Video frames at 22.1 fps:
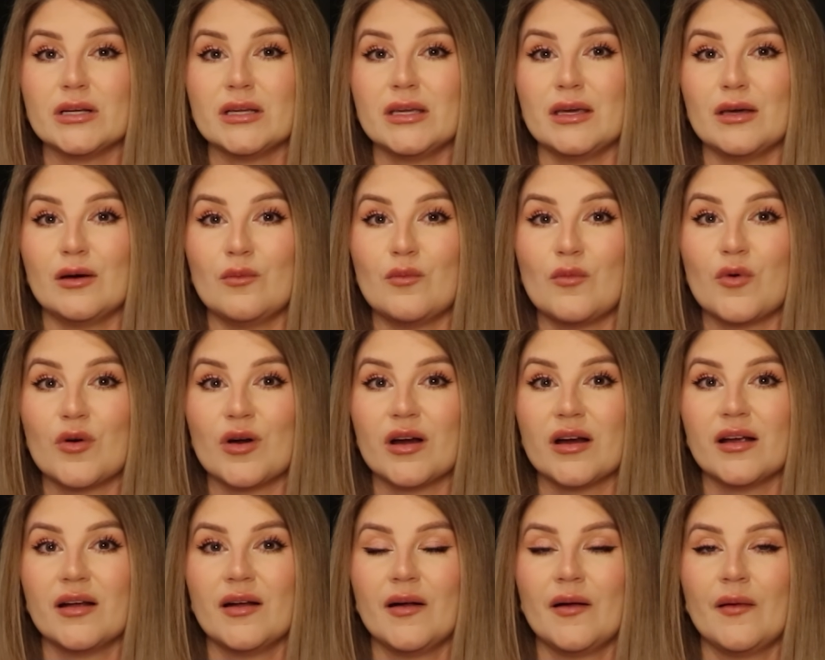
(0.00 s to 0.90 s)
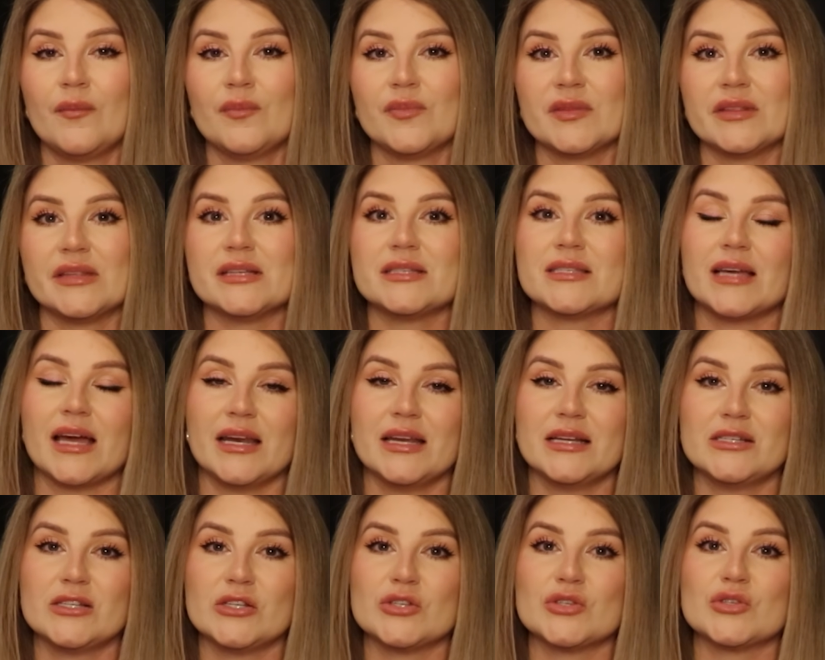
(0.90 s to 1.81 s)
Gilmore
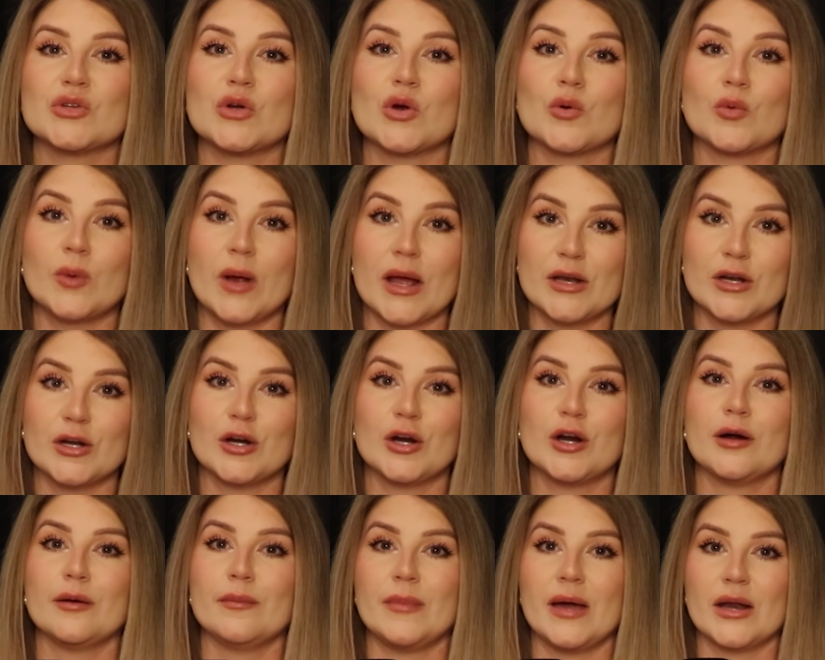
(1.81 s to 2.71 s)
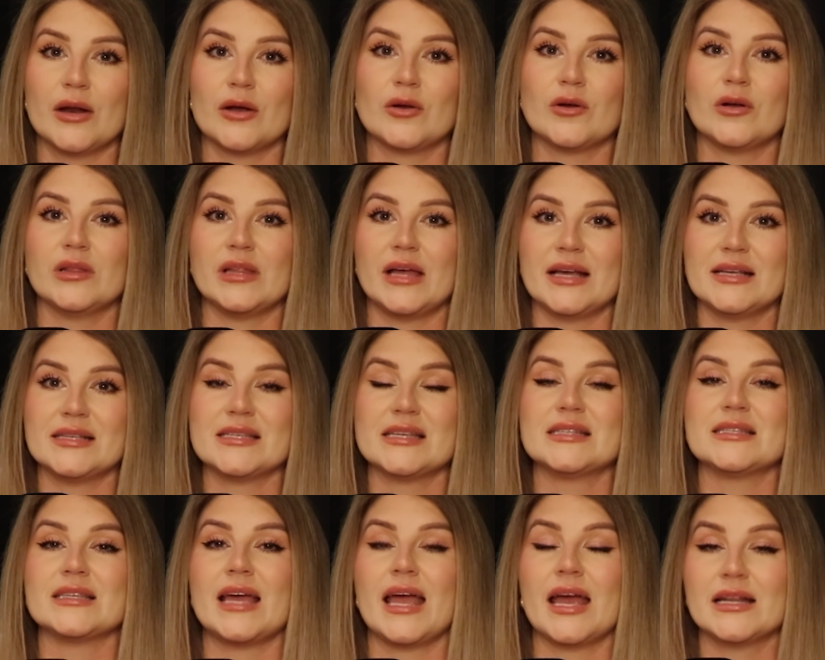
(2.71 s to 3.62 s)
decided to surrender her medical
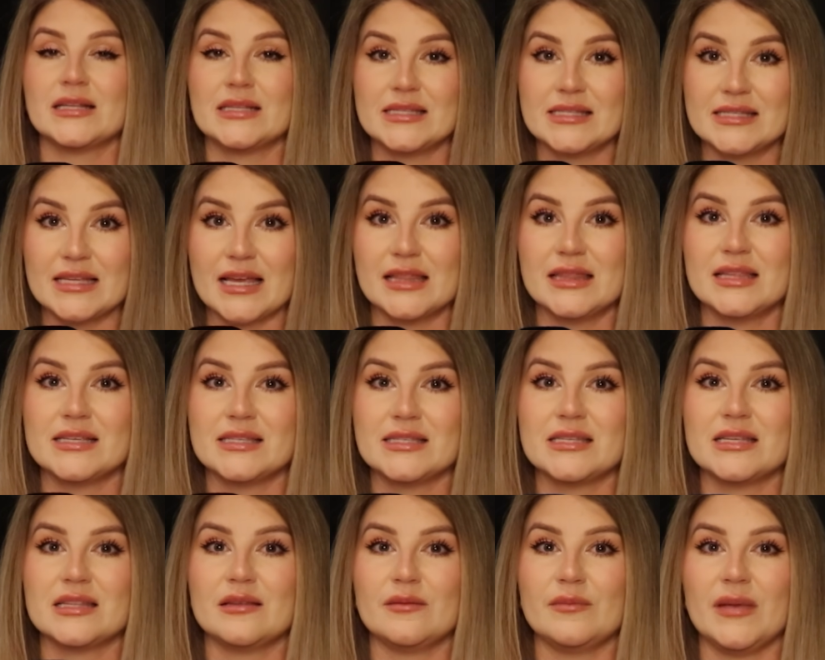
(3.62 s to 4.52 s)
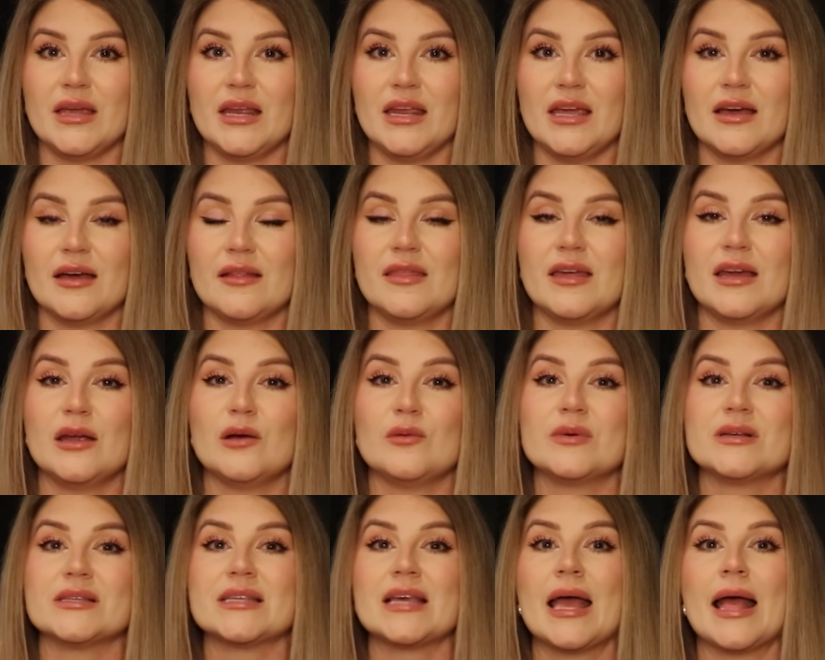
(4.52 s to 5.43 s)
license and said this to the media that it
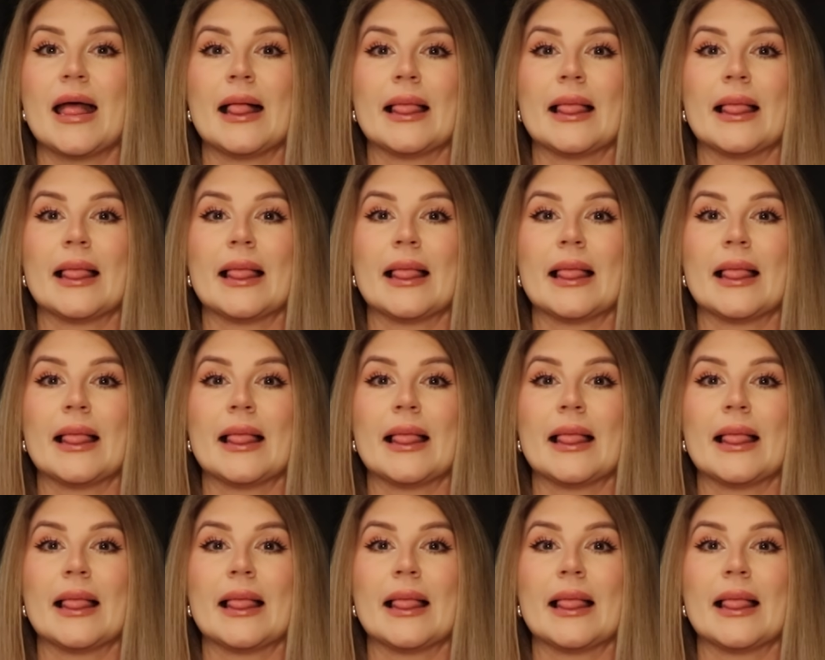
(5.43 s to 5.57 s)
was